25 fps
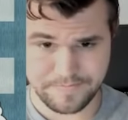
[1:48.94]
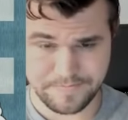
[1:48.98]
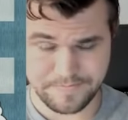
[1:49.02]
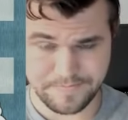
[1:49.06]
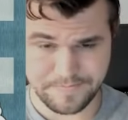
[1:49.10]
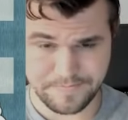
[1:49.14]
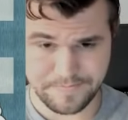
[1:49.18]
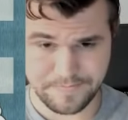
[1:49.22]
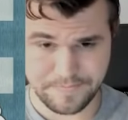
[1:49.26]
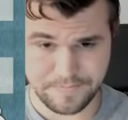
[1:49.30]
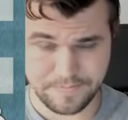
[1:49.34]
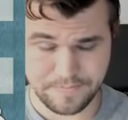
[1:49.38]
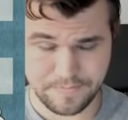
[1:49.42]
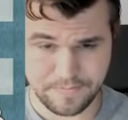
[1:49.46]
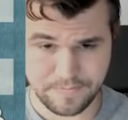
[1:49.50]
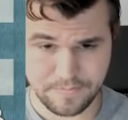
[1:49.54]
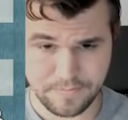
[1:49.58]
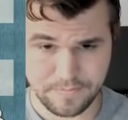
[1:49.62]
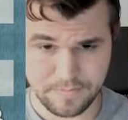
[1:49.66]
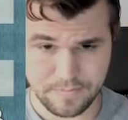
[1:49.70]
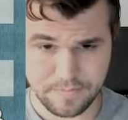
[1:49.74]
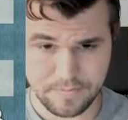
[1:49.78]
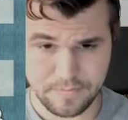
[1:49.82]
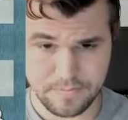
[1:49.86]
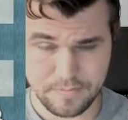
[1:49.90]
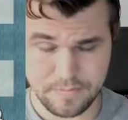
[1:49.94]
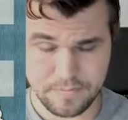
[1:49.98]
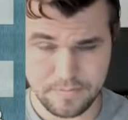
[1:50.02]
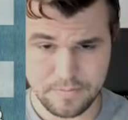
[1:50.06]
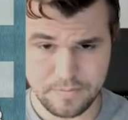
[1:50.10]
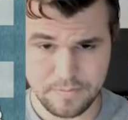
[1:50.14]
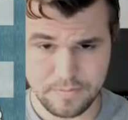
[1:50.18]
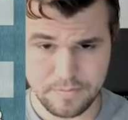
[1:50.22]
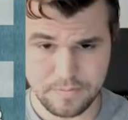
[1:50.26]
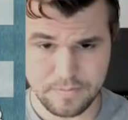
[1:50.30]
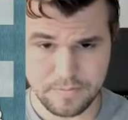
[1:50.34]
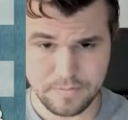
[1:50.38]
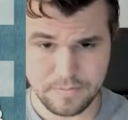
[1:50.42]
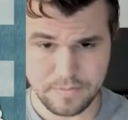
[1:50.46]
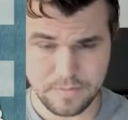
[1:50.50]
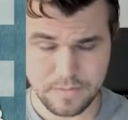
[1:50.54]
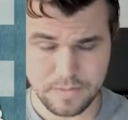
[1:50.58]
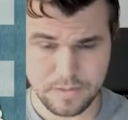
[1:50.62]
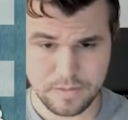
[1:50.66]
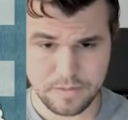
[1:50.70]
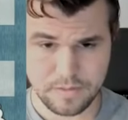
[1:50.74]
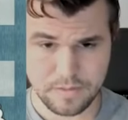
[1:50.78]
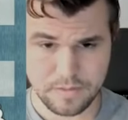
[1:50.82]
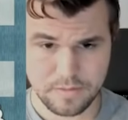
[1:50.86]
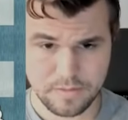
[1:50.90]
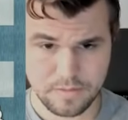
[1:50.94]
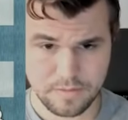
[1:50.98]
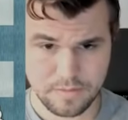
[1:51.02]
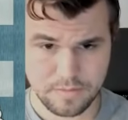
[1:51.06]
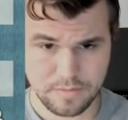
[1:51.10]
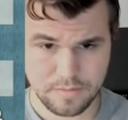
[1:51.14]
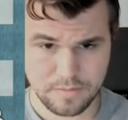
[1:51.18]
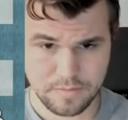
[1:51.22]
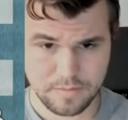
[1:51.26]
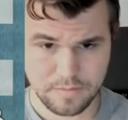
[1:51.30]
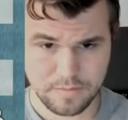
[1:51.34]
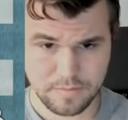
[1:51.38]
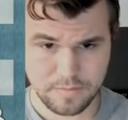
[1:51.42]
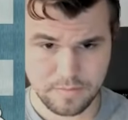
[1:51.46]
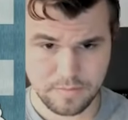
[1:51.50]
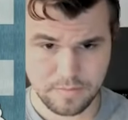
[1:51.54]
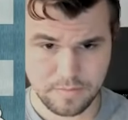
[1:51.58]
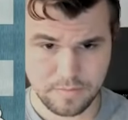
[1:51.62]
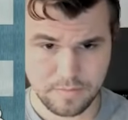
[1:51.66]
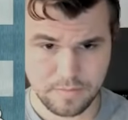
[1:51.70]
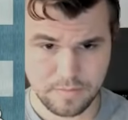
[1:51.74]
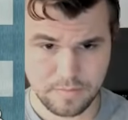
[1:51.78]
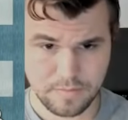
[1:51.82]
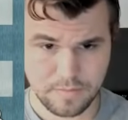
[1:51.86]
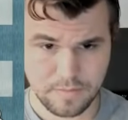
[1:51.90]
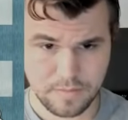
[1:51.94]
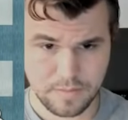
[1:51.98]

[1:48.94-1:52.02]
Nothing is said.